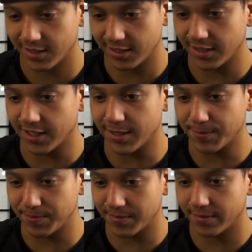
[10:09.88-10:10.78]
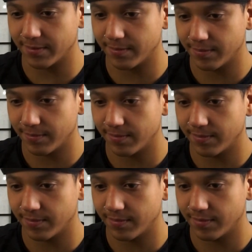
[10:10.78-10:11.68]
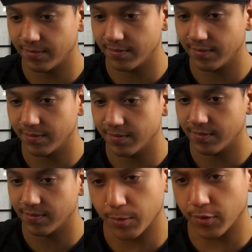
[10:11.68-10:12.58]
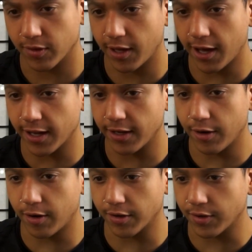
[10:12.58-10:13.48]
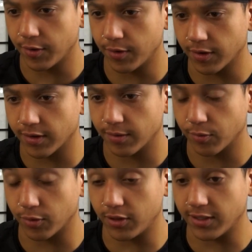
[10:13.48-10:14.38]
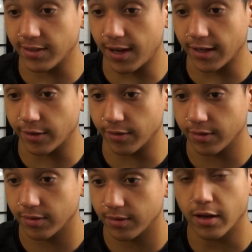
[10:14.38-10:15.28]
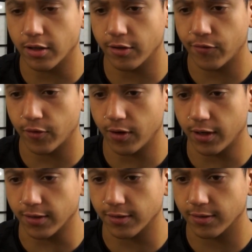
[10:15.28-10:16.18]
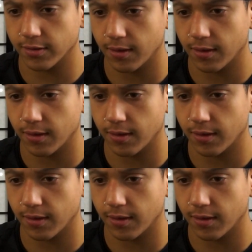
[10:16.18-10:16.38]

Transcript: We need yep. to rest for a while. So both Guy and Naruto are really tired. Not good for us.